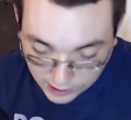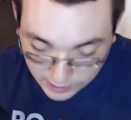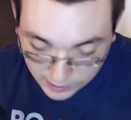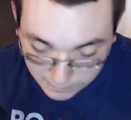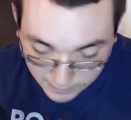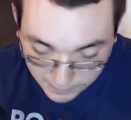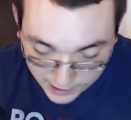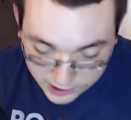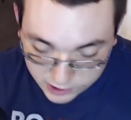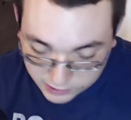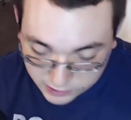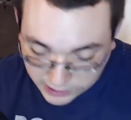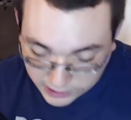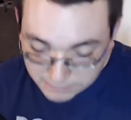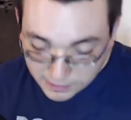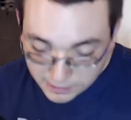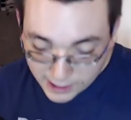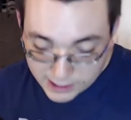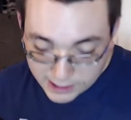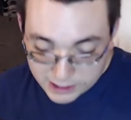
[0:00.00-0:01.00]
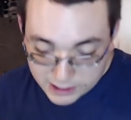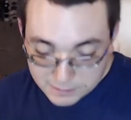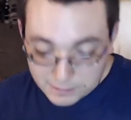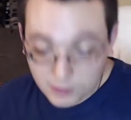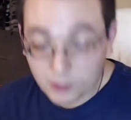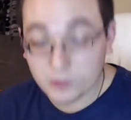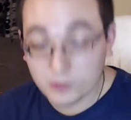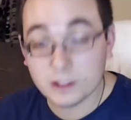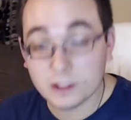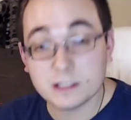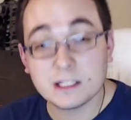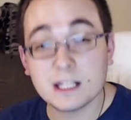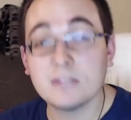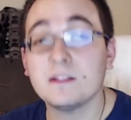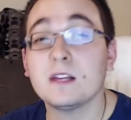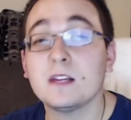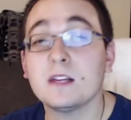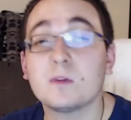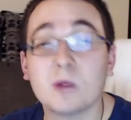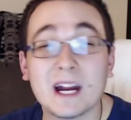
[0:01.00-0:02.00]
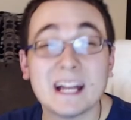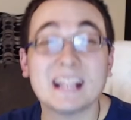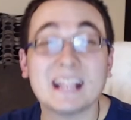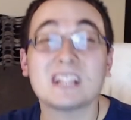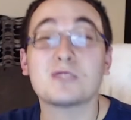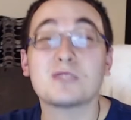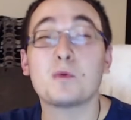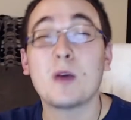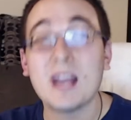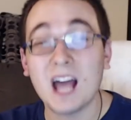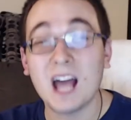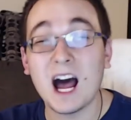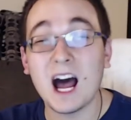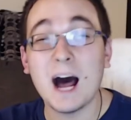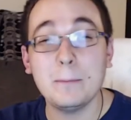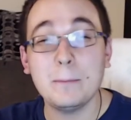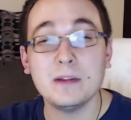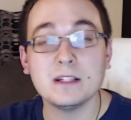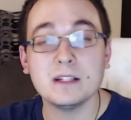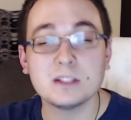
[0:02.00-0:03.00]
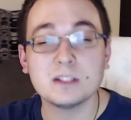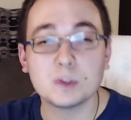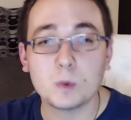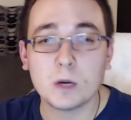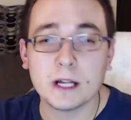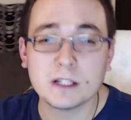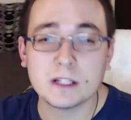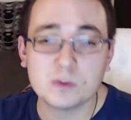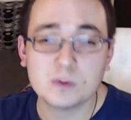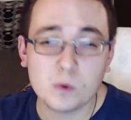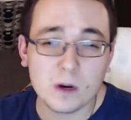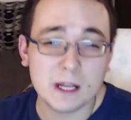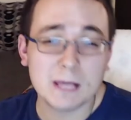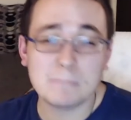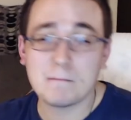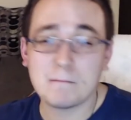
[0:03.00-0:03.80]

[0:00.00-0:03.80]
Major League Baseball, the TV ratings went up in 2020.